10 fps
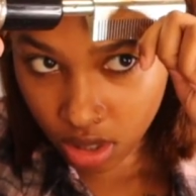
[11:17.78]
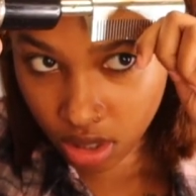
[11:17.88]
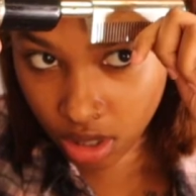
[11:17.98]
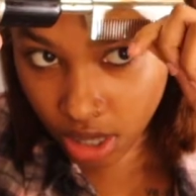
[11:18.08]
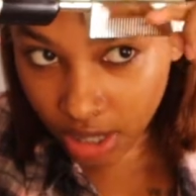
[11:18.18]

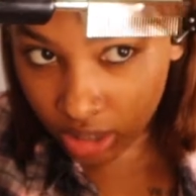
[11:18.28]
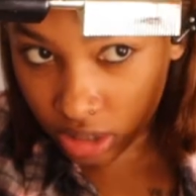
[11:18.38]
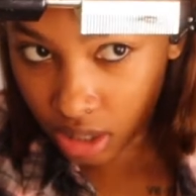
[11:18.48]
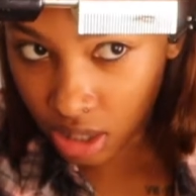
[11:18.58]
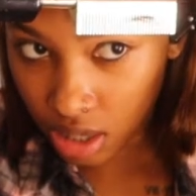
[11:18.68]
nice
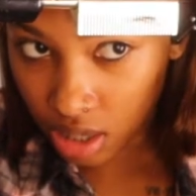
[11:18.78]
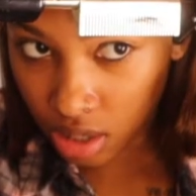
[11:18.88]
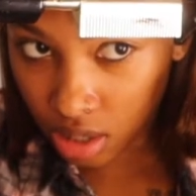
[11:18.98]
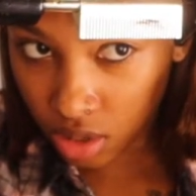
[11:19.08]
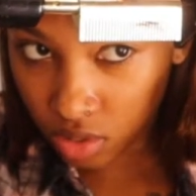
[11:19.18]
and hot
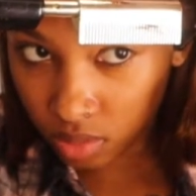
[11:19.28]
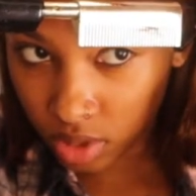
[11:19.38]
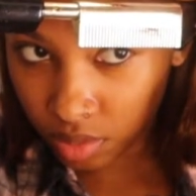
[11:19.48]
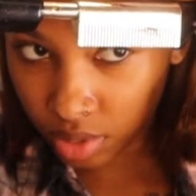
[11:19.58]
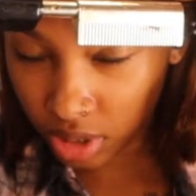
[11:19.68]
combed.
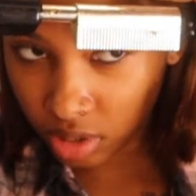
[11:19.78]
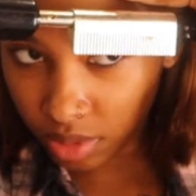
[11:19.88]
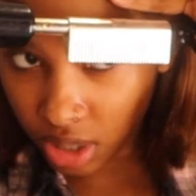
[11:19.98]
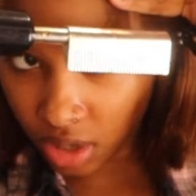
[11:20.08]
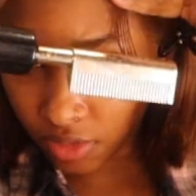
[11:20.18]
Please
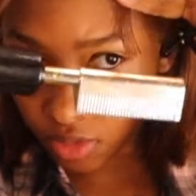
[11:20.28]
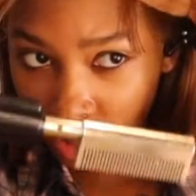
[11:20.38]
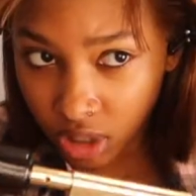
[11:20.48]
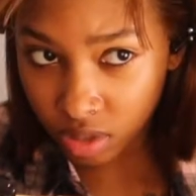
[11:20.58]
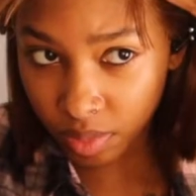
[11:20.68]
be careful with
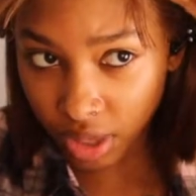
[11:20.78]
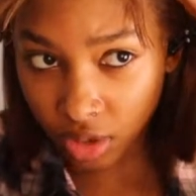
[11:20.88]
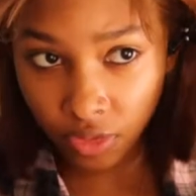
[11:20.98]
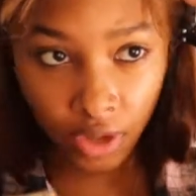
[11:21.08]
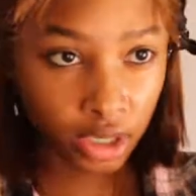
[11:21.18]
this by your
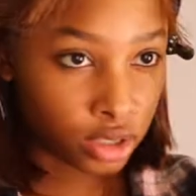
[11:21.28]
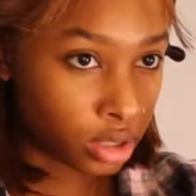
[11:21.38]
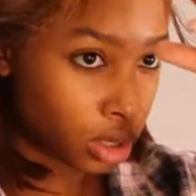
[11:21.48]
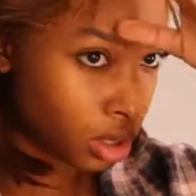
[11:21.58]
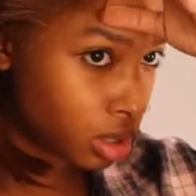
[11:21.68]
face,
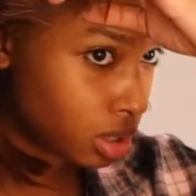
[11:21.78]
y'all.